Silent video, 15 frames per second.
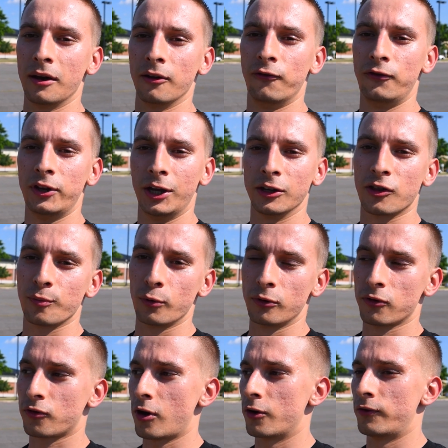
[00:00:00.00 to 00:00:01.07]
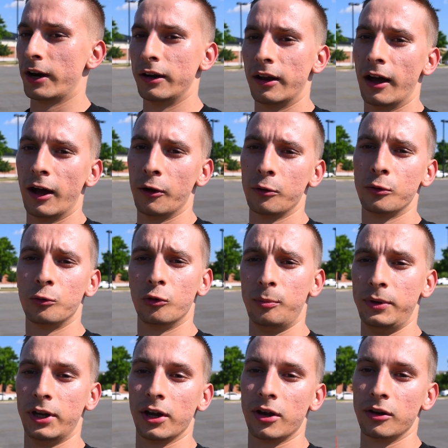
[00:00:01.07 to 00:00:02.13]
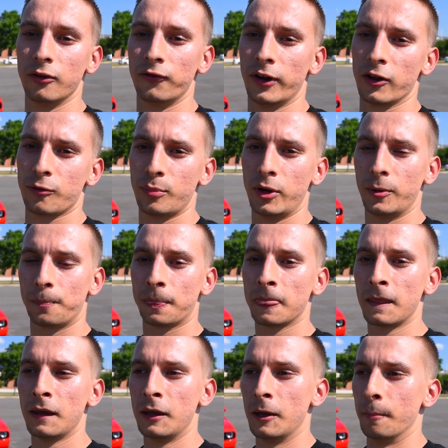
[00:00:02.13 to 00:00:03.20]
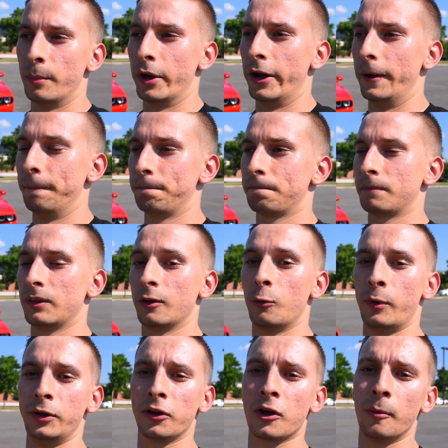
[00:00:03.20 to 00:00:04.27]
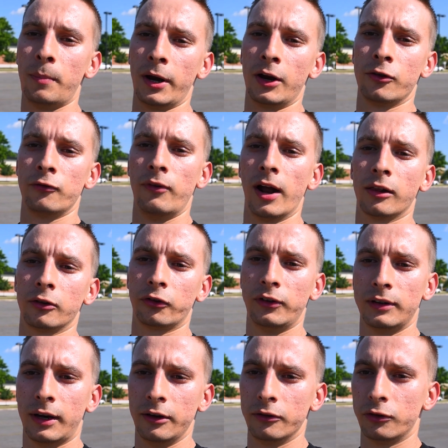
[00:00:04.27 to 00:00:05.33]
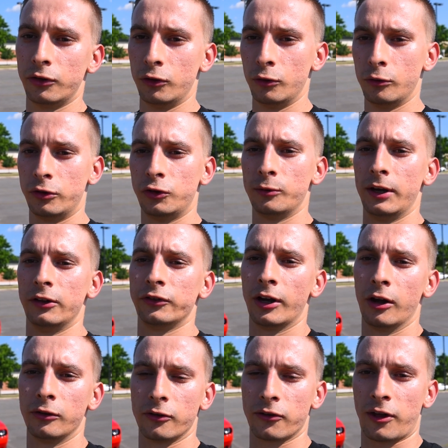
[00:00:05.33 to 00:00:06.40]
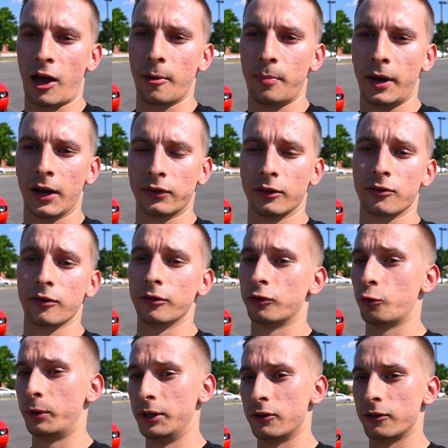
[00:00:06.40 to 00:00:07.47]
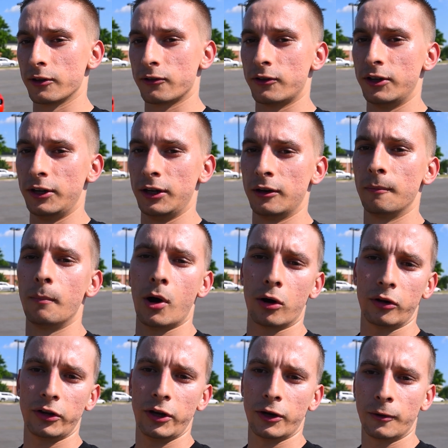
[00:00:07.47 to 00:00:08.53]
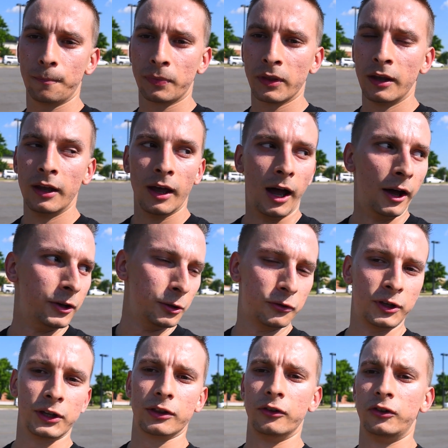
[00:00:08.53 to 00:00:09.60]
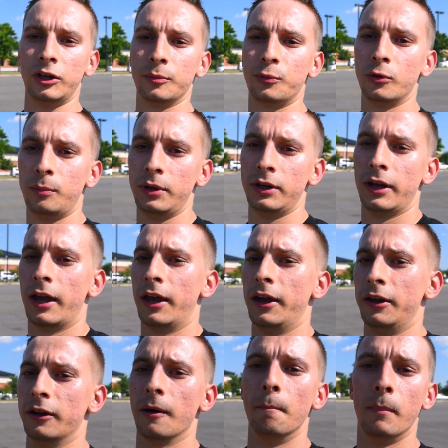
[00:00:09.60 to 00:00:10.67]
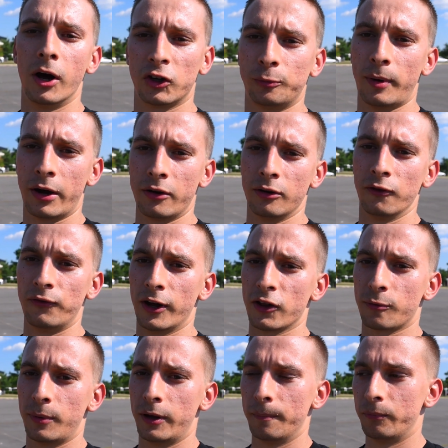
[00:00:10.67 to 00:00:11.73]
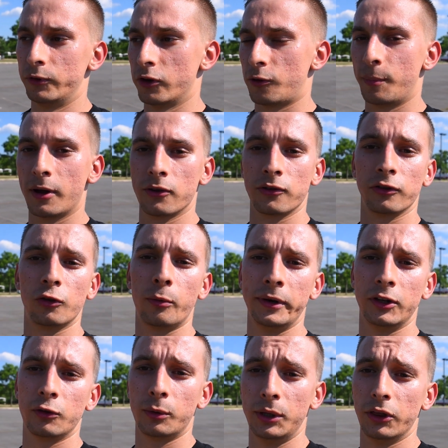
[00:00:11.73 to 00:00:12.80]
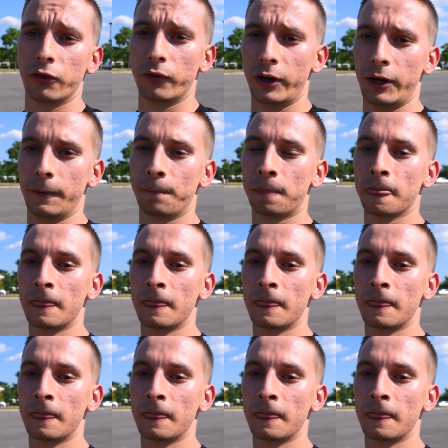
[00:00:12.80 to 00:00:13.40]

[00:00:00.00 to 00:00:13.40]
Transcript: of V8 sports car right now would be a good investment. But when you compare the Wrangler 392 to a Challenger ScatPack that's a 2016 model year, I do think the Jeep would be a much better investment, just because the 2023